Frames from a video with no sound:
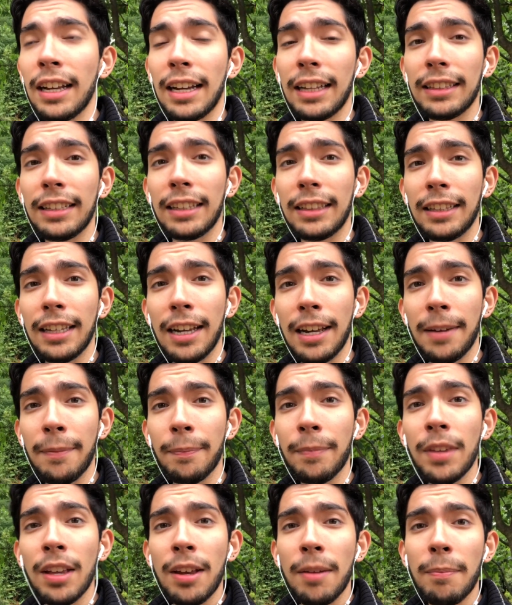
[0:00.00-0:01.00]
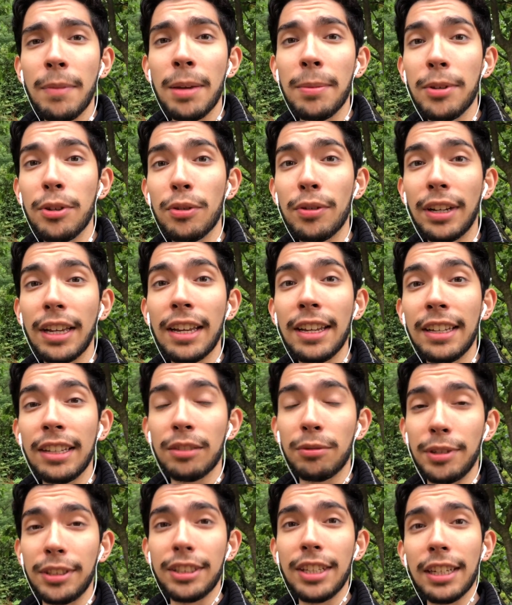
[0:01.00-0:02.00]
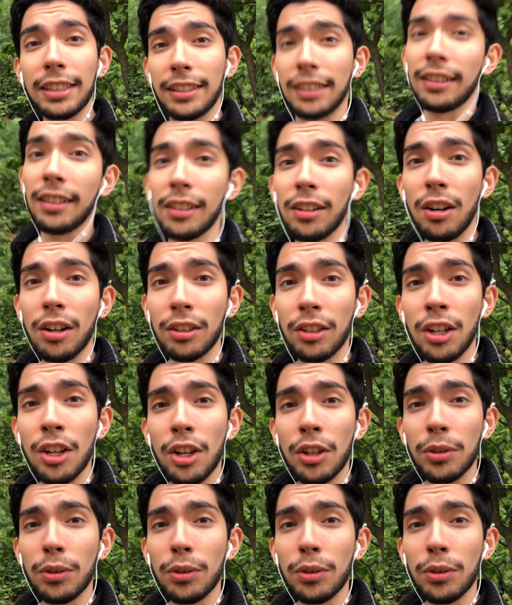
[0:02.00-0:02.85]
at that time, maybe you're getting rejected a lot.